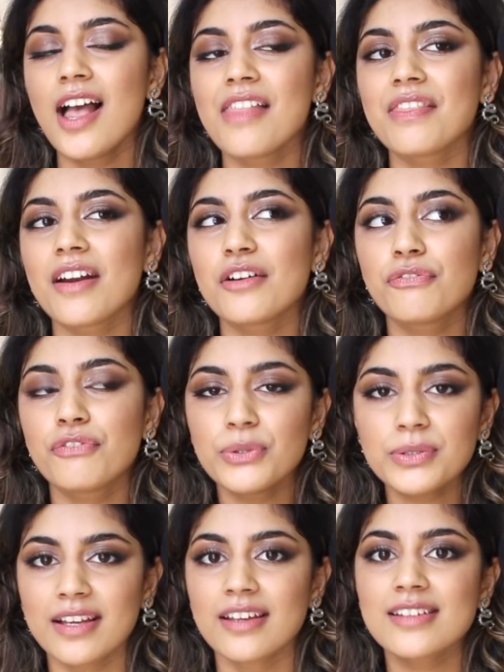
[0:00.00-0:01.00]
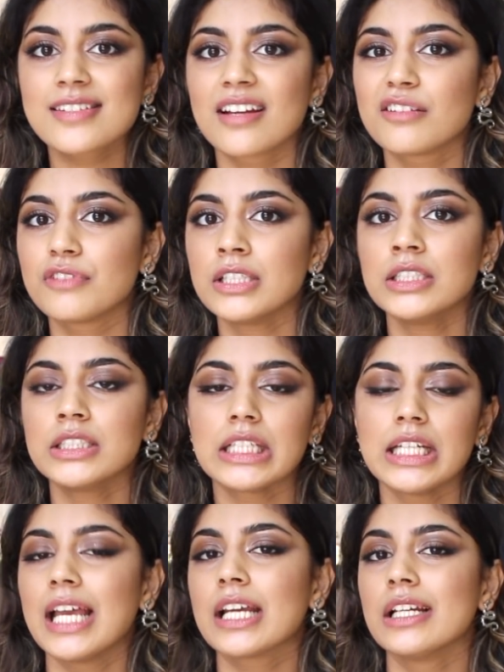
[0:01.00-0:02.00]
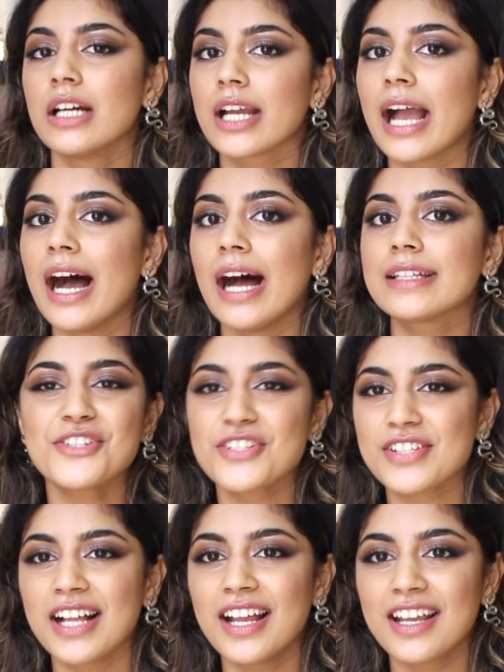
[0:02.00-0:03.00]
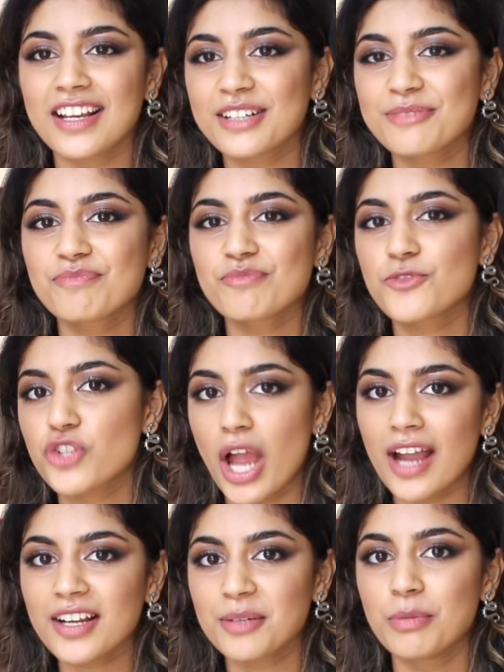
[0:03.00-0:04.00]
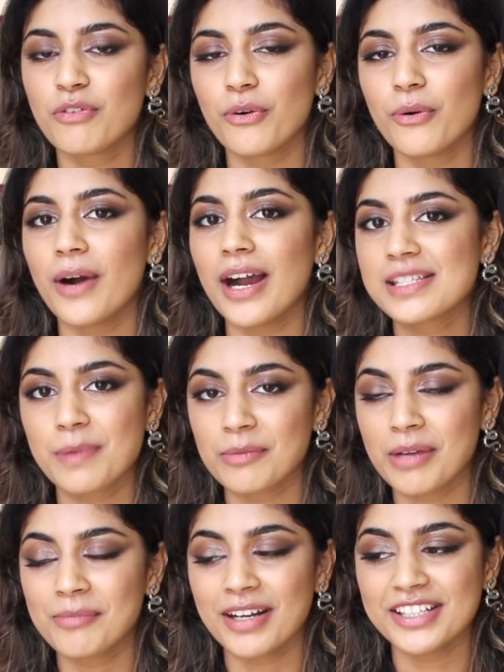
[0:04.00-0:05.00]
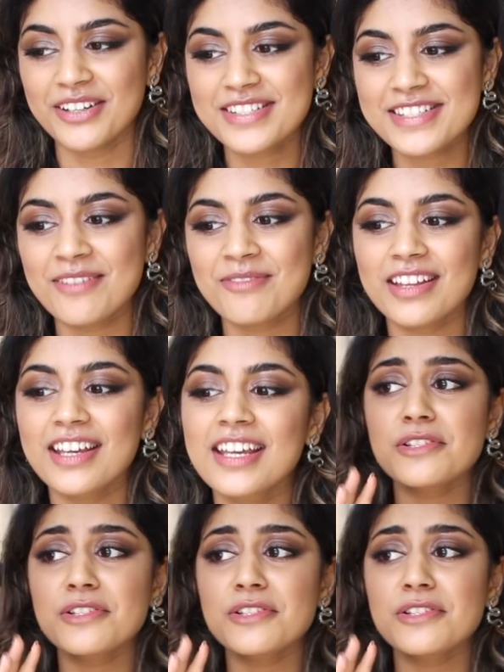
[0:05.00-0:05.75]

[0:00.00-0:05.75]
there are a few things that I've learned to like look at, just like check before I spend my money on something.